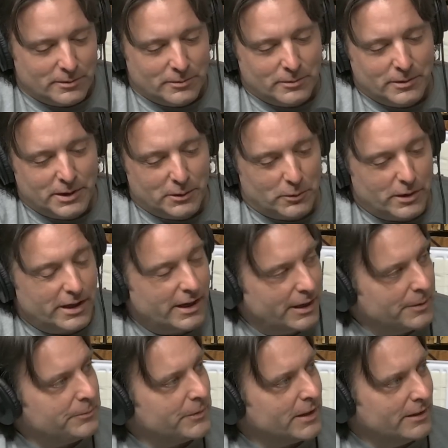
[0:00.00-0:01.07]
went
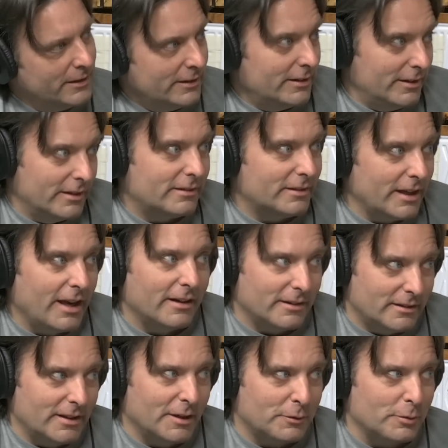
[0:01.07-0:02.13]
away, it's had a
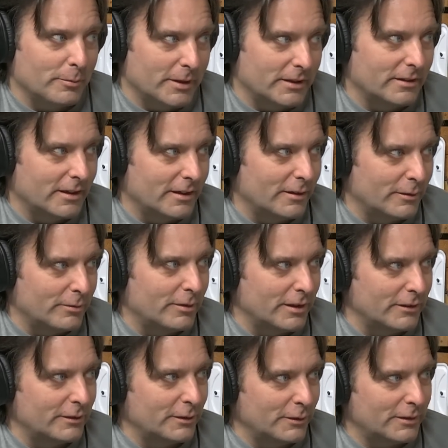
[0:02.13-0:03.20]
detriment on our
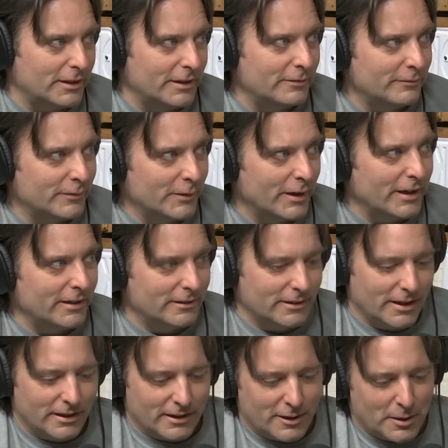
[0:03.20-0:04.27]
friend Zuki, right? He's
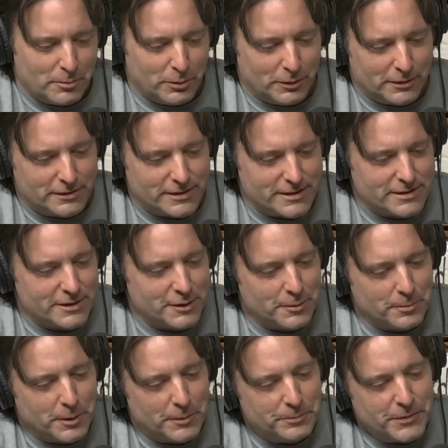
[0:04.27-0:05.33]
got a couple assists here,
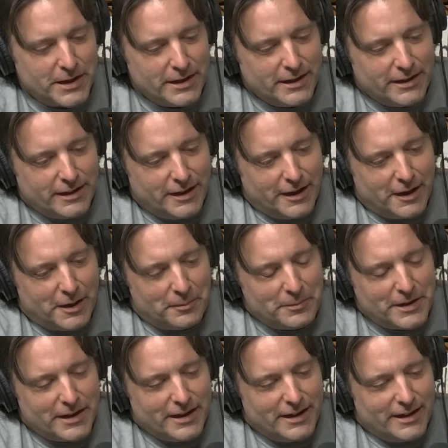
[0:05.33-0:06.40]
but
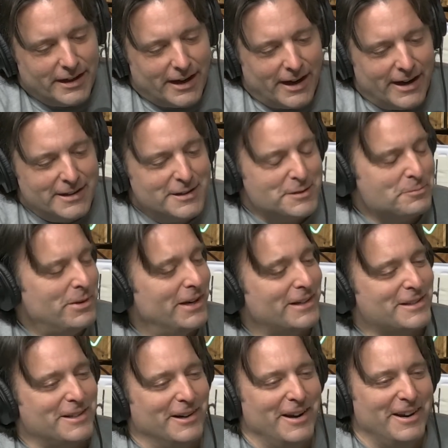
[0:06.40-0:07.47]
I just
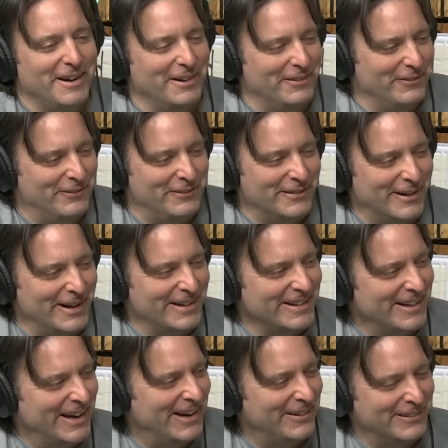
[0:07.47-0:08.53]
picture him right
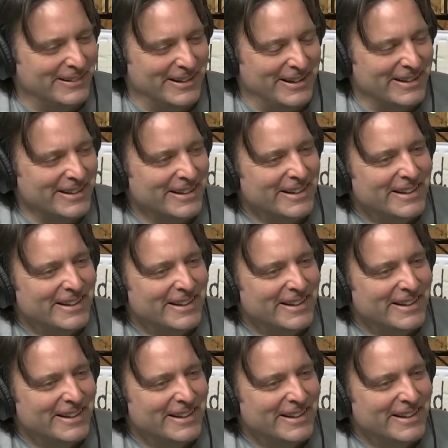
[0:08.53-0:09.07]
now, like